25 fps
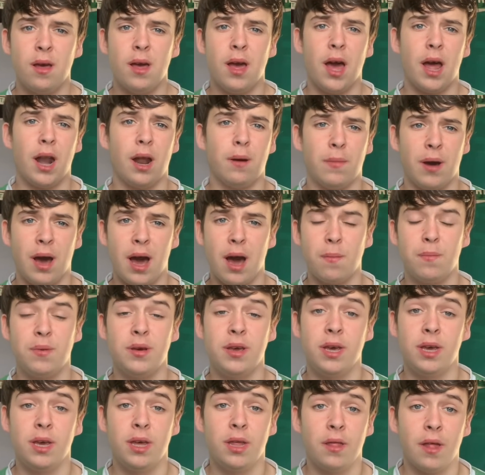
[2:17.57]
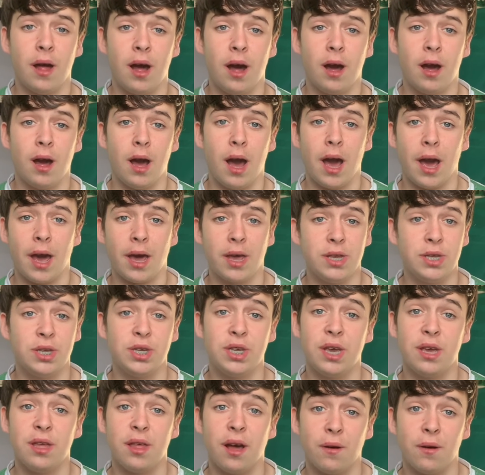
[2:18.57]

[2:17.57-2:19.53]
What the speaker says: And I'm happy that I can say